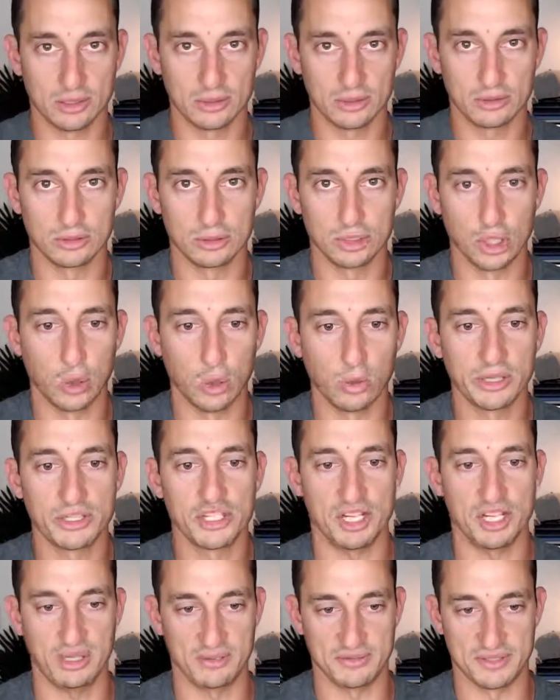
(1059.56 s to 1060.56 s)
Goal
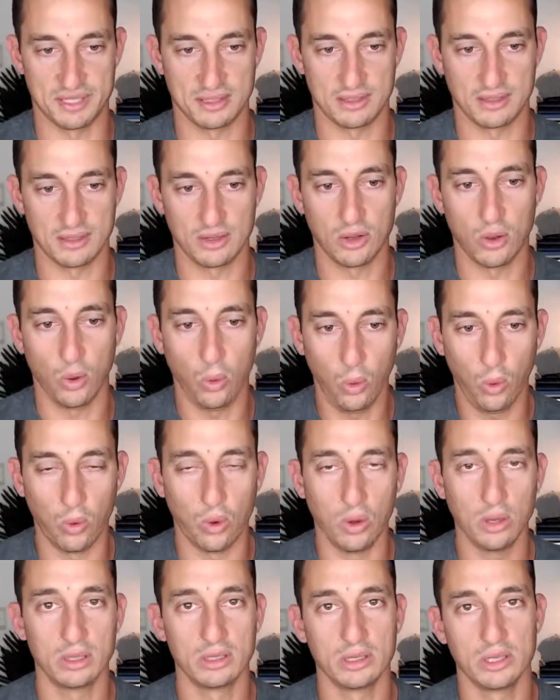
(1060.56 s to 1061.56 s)
achieved.
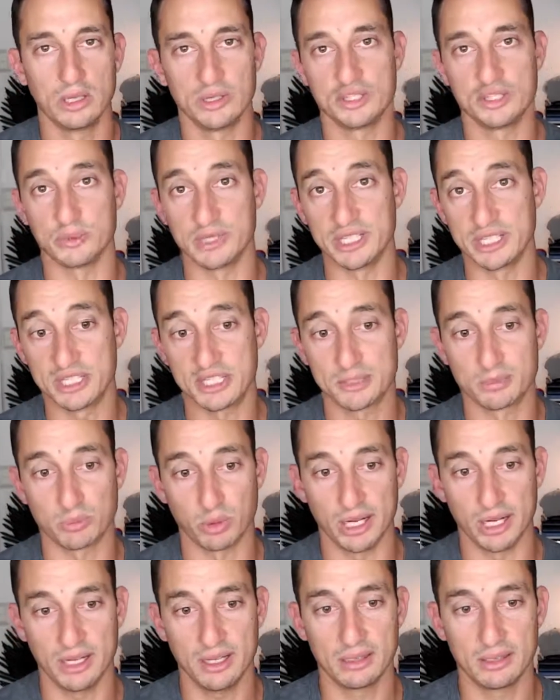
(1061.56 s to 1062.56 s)
Or do we
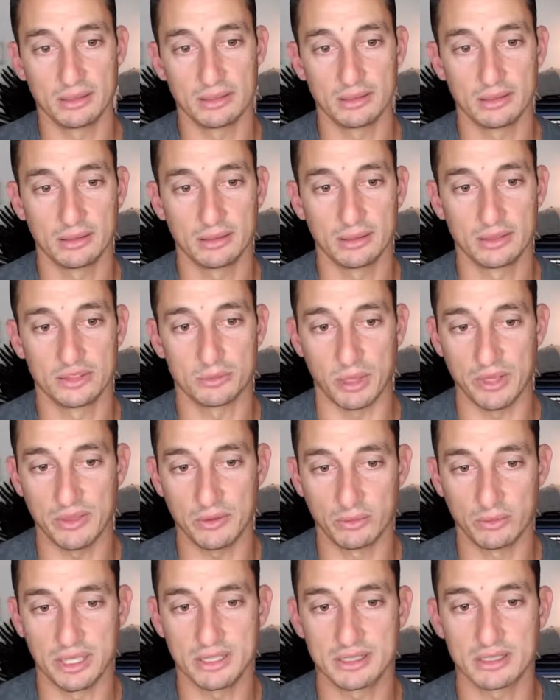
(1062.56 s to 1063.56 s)
spread the
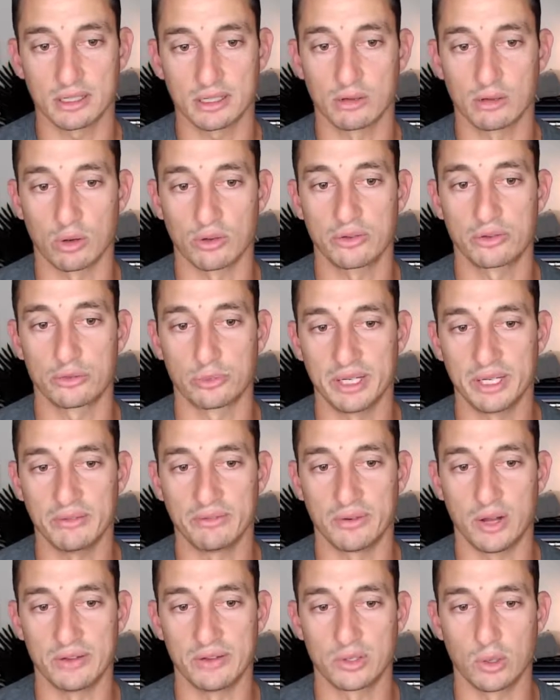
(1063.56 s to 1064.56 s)
risk across 3 to
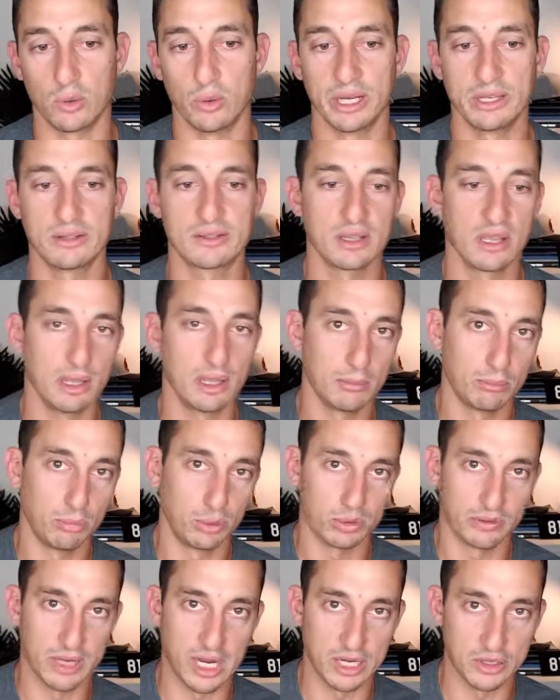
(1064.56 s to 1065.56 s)
5 coins,
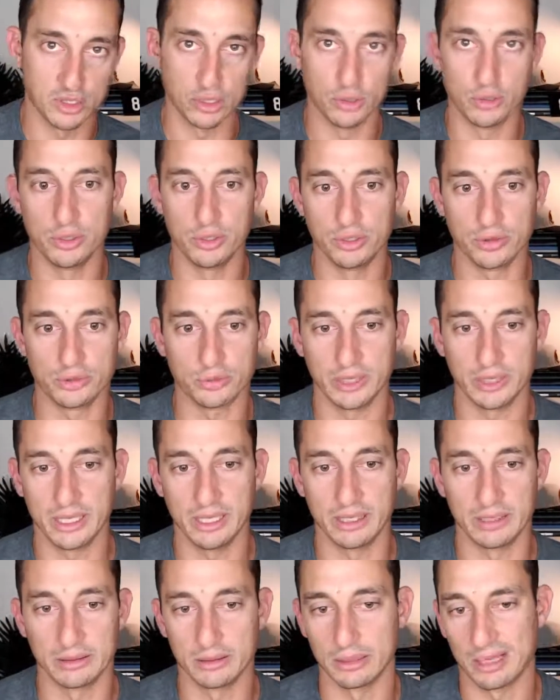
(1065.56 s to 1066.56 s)
put around 2 to
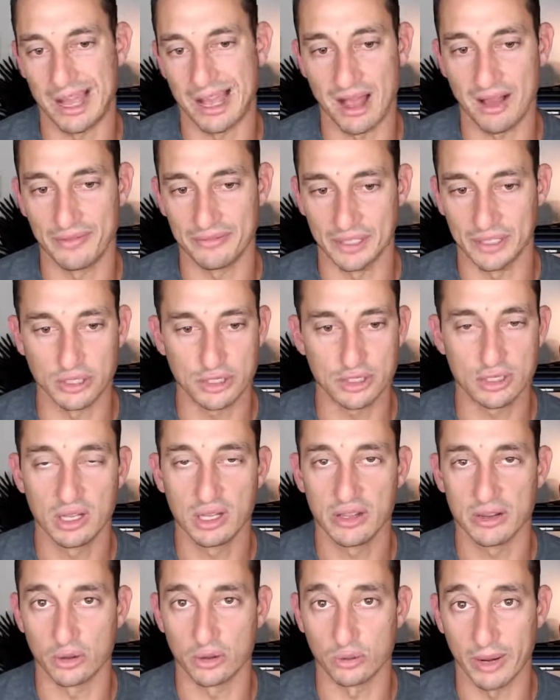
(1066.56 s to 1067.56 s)
3.5-ish
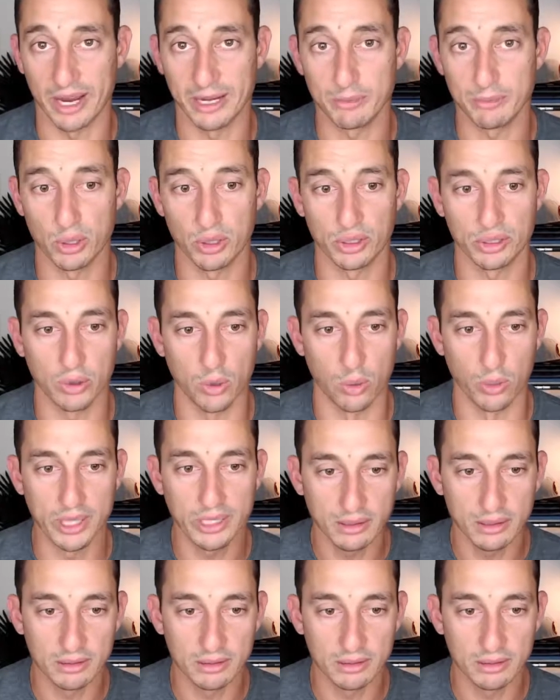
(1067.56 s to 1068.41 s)
grand per coin,